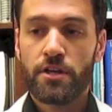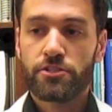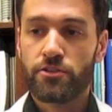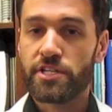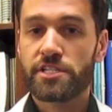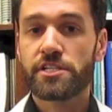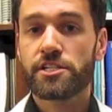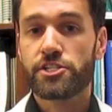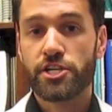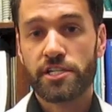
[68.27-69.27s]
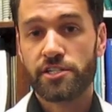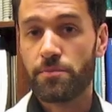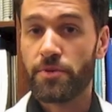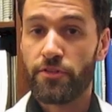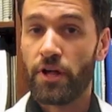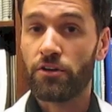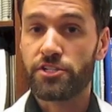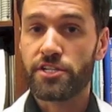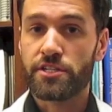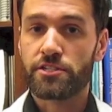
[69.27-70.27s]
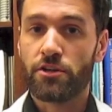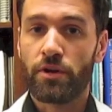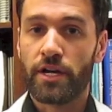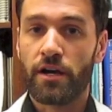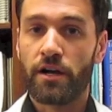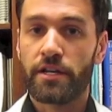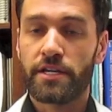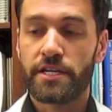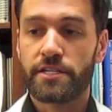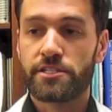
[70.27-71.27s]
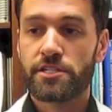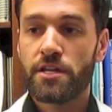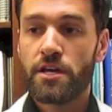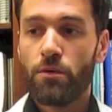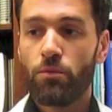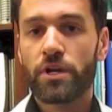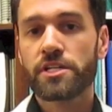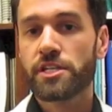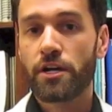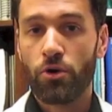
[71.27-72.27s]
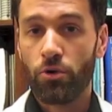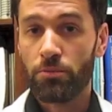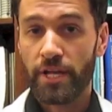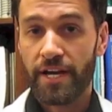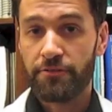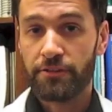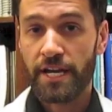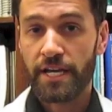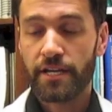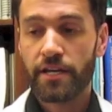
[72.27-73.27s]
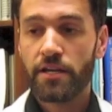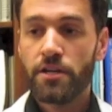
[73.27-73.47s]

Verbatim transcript: So this isn't just the pathology that's going on. It's what is their home life like?